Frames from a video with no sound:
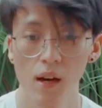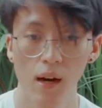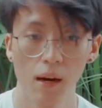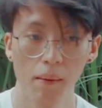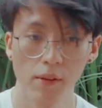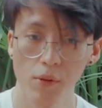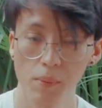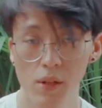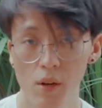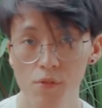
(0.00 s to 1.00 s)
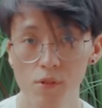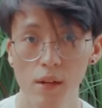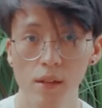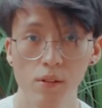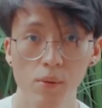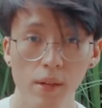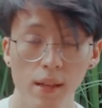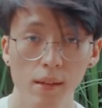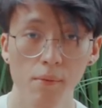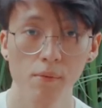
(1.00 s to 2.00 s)
And you want to be thoughtful and you want to
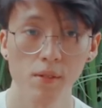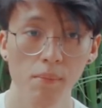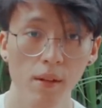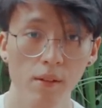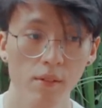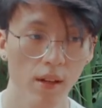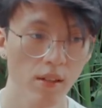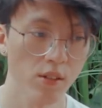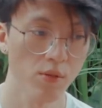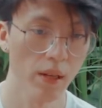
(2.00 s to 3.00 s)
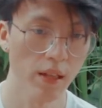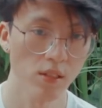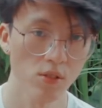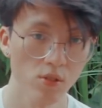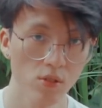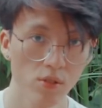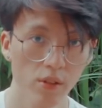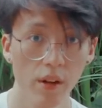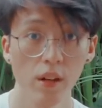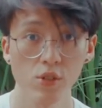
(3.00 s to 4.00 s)
get them something that is related to
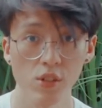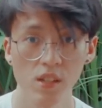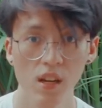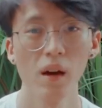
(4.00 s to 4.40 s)
their interests.